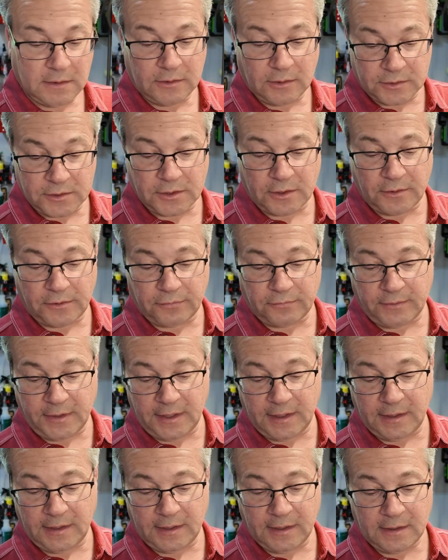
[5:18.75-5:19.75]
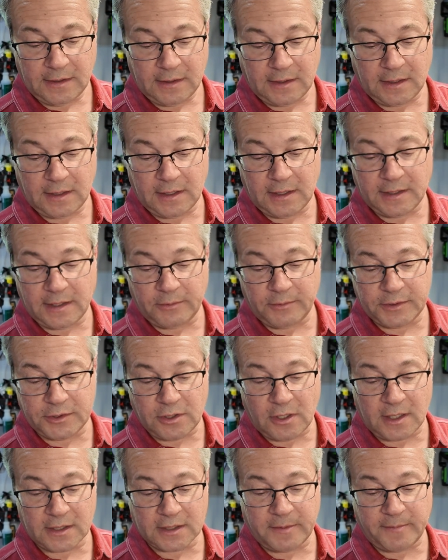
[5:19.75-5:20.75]
Those are the three that we
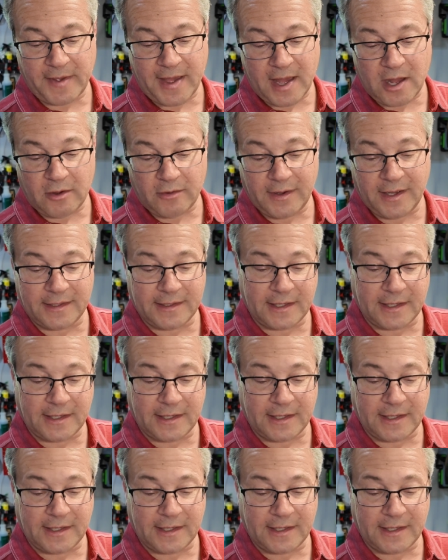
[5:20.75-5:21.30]
talked about.